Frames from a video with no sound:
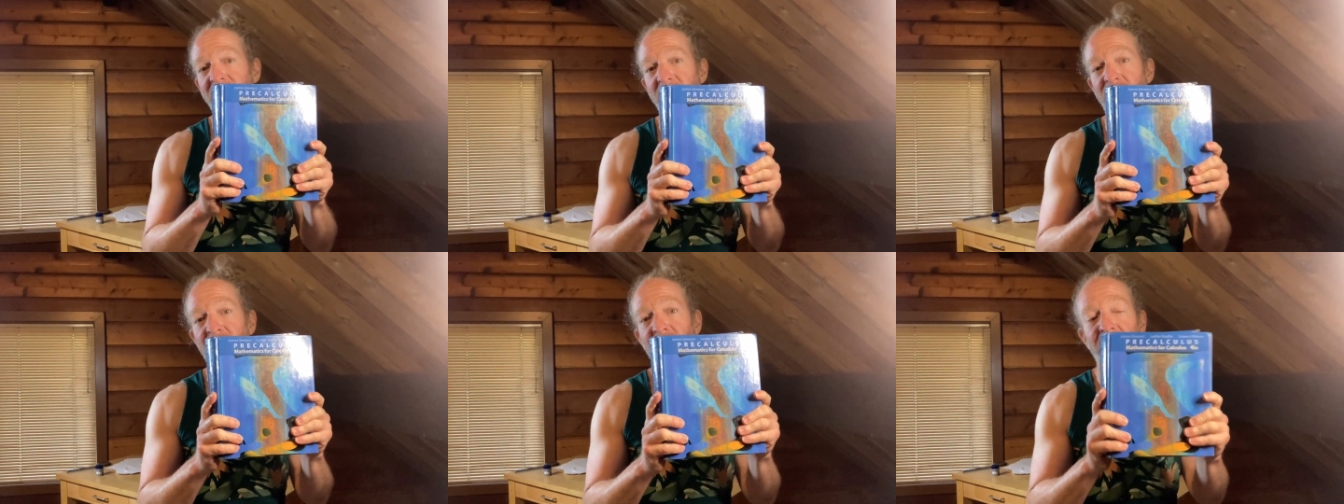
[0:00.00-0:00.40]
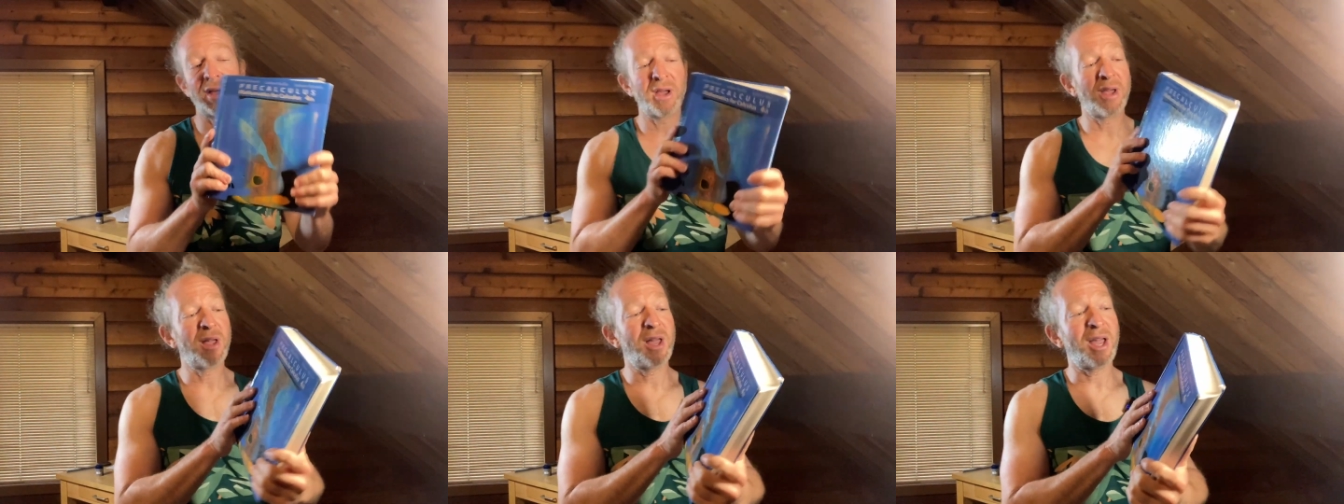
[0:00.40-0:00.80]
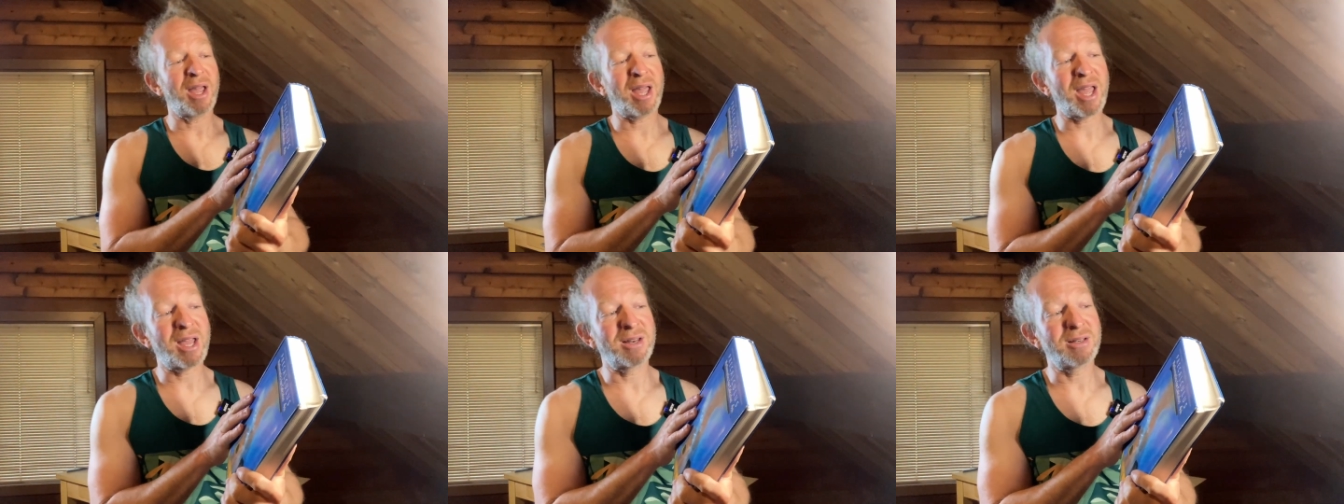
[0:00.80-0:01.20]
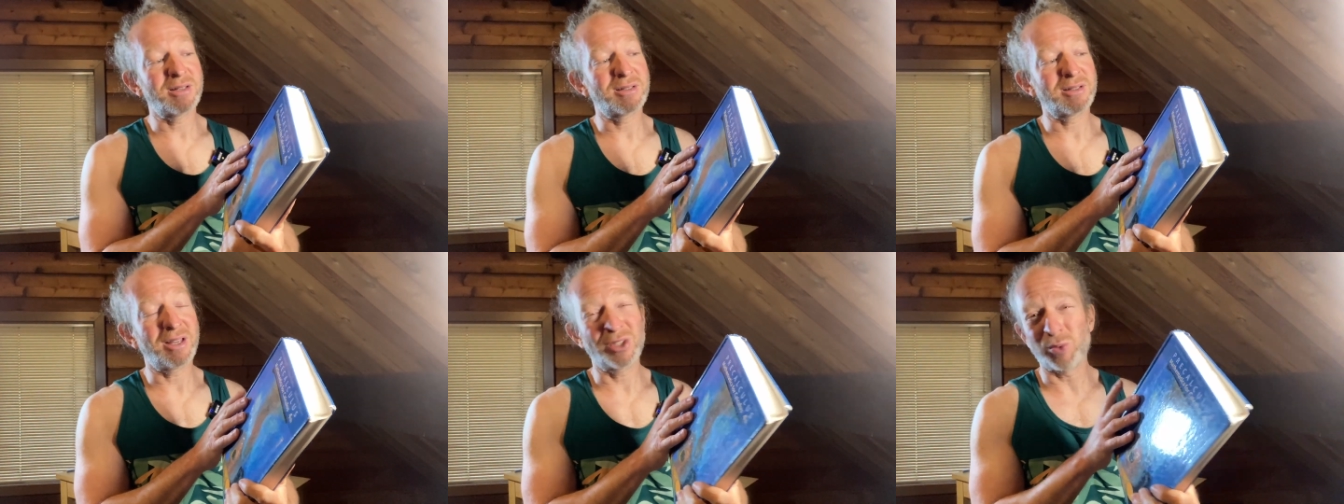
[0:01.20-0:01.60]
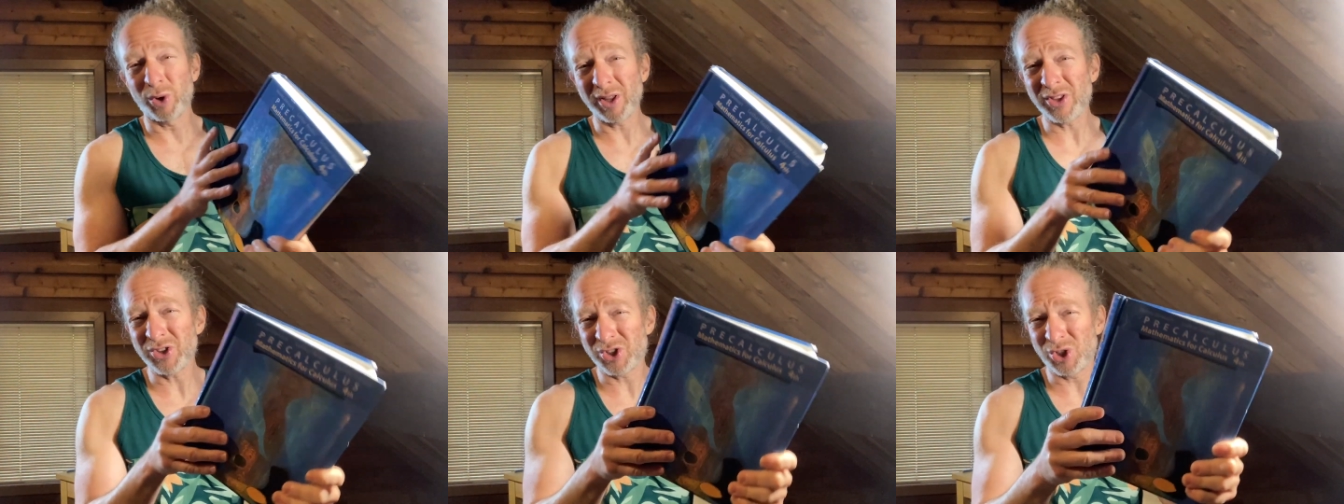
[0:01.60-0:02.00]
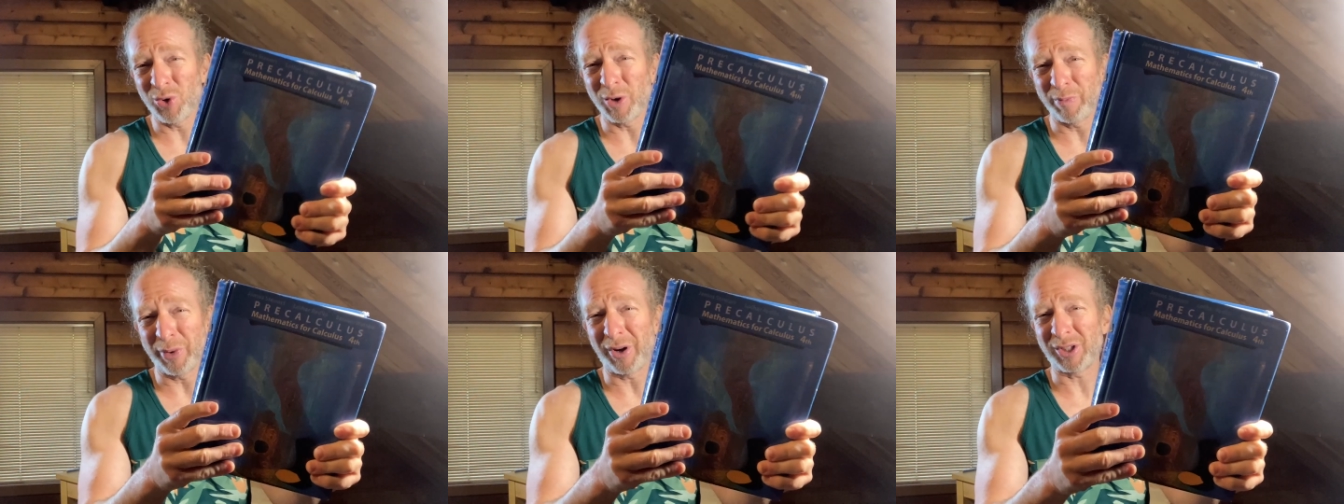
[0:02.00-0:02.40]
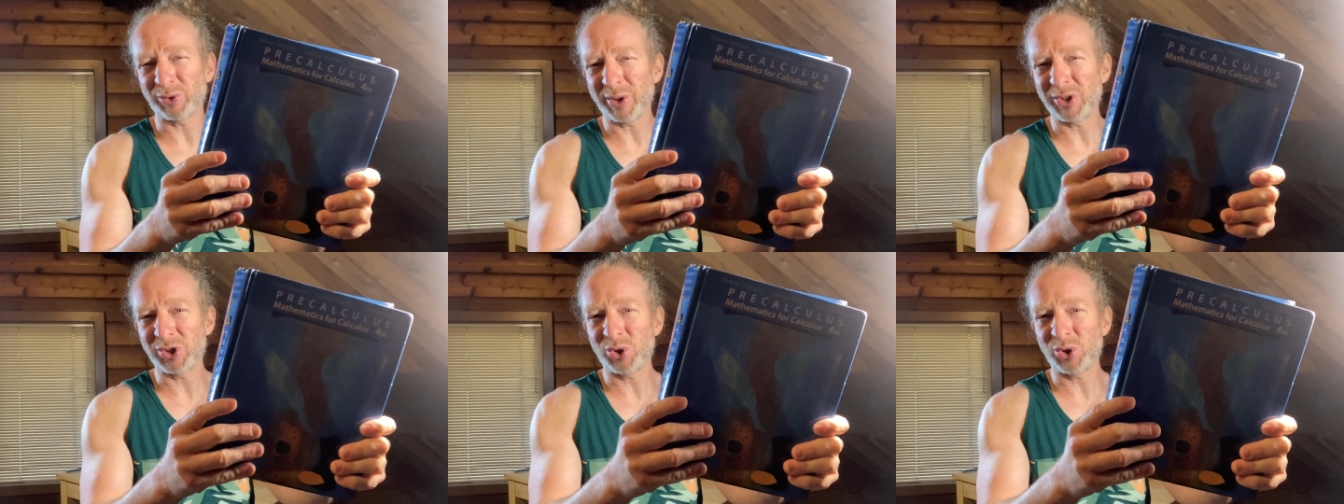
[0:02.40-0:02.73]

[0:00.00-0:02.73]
good book. And it's one of the Stewart books, right?